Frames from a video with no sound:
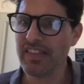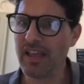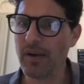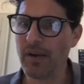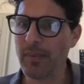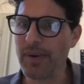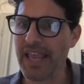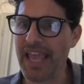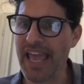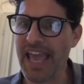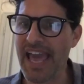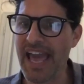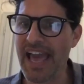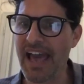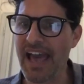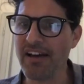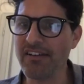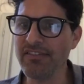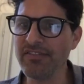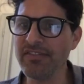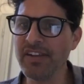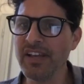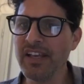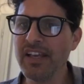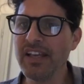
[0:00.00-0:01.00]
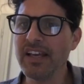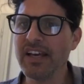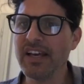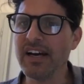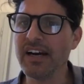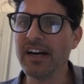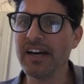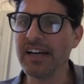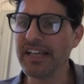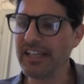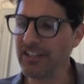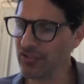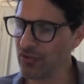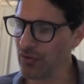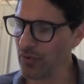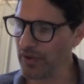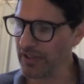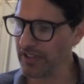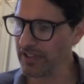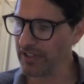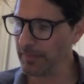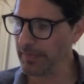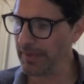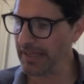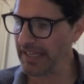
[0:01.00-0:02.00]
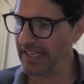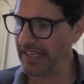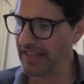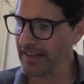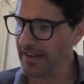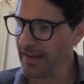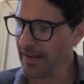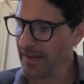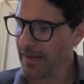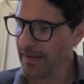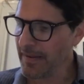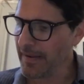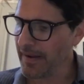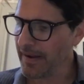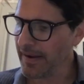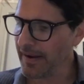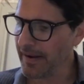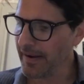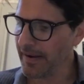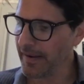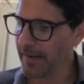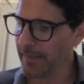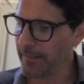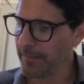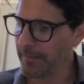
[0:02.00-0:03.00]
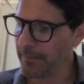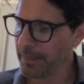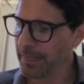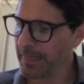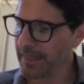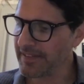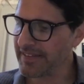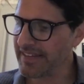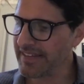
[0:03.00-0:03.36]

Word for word: that we have uh, is going to be um,